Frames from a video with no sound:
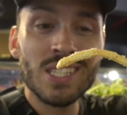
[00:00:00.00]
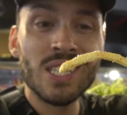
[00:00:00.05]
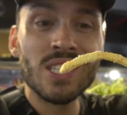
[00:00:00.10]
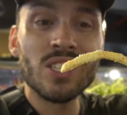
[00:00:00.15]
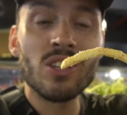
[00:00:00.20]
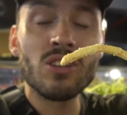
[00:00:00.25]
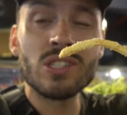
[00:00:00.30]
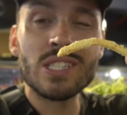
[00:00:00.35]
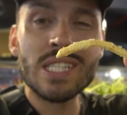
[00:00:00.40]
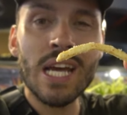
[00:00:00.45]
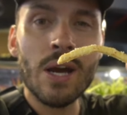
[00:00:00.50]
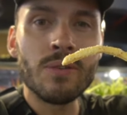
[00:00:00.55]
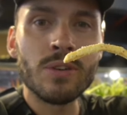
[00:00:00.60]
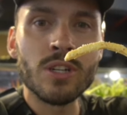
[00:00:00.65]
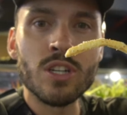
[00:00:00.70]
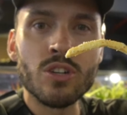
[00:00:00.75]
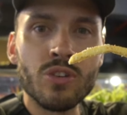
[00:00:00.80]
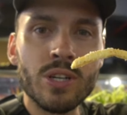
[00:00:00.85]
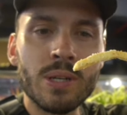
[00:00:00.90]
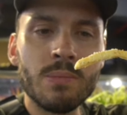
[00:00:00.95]
These are sour
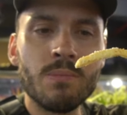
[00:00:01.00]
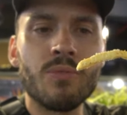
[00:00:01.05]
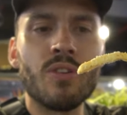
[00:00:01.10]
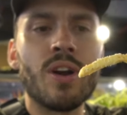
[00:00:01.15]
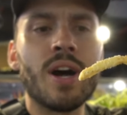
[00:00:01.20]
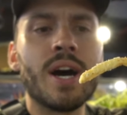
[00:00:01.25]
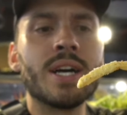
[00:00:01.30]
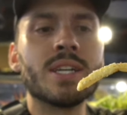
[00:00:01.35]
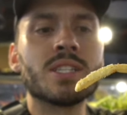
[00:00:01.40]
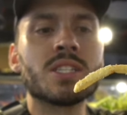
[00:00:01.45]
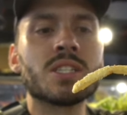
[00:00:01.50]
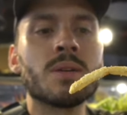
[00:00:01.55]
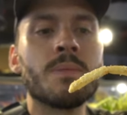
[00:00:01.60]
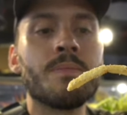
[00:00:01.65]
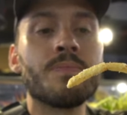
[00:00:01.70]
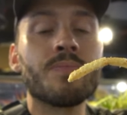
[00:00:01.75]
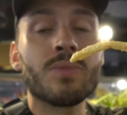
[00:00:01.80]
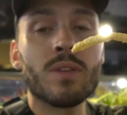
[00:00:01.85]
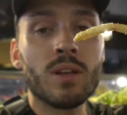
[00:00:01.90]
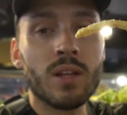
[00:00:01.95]
cream fries.
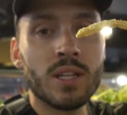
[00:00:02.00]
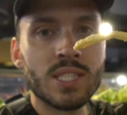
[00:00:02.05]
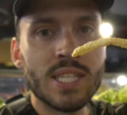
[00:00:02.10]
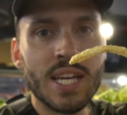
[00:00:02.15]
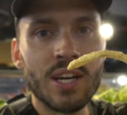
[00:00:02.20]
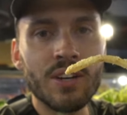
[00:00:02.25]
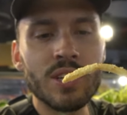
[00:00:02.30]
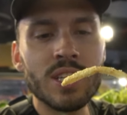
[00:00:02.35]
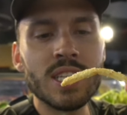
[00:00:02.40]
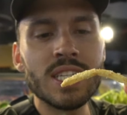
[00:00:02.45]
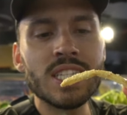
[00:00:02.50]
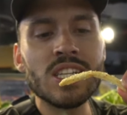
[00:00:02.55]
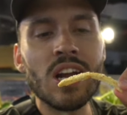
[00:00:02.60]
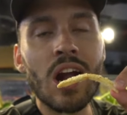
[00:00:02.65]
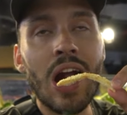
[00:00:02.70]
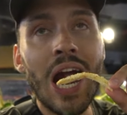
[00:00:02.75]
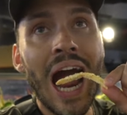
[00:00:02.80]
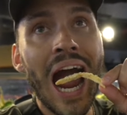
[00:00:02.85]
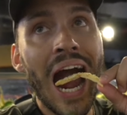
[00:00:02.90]
Let's see how good these are.